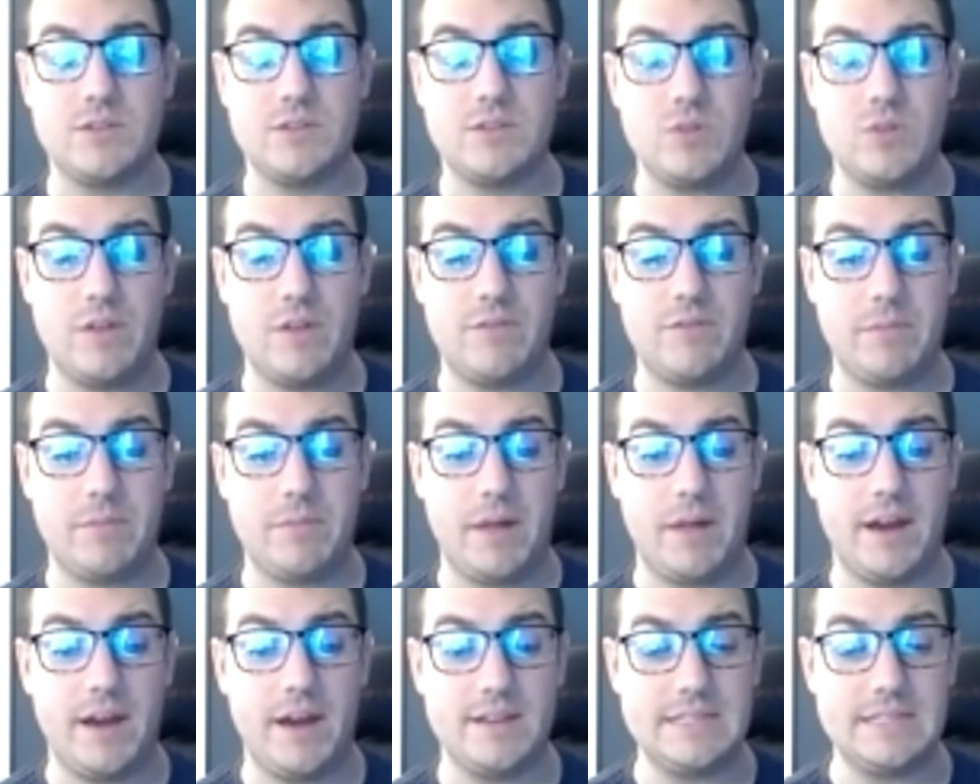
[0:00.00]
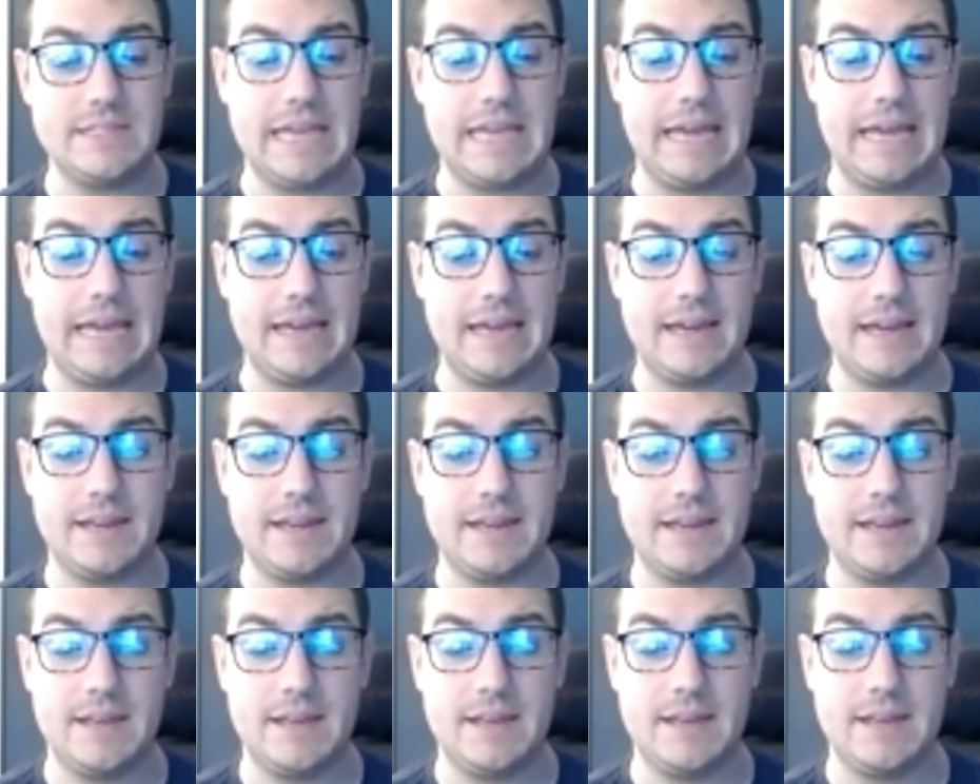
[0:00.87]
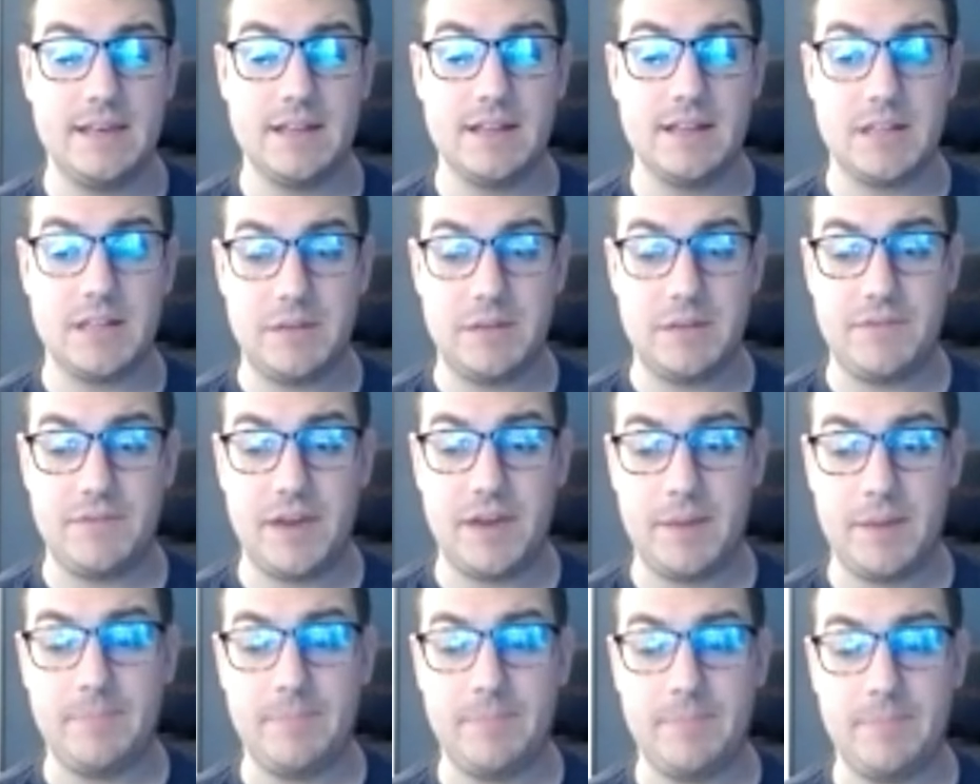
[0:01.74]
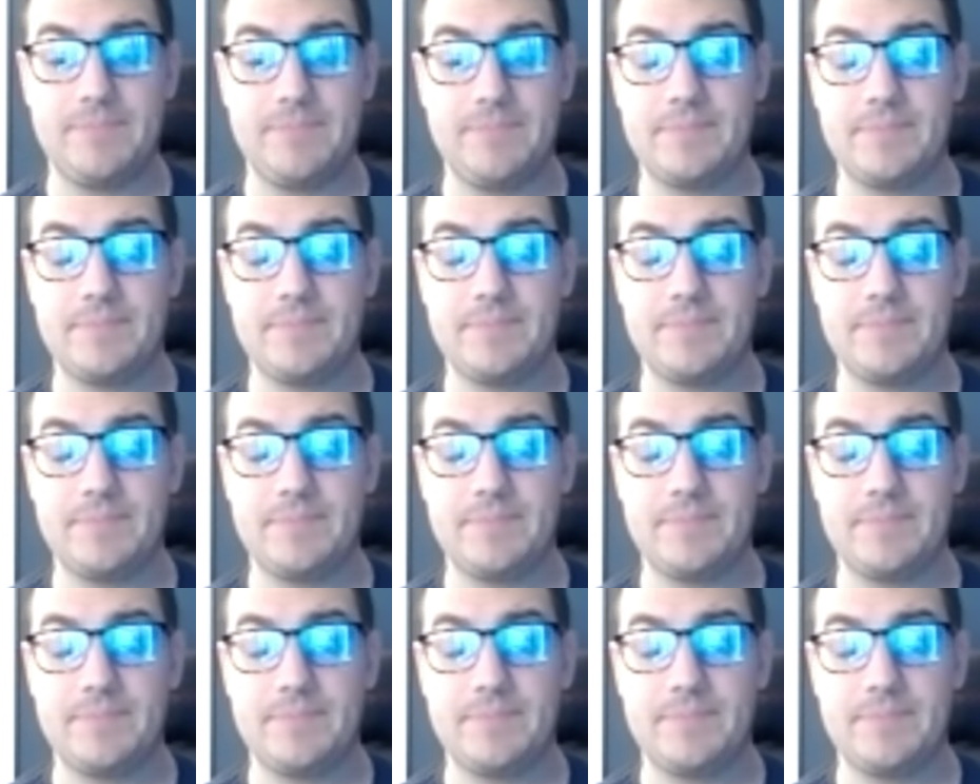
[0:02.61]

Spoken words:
Two Love Is Blinds and Claim to Fame.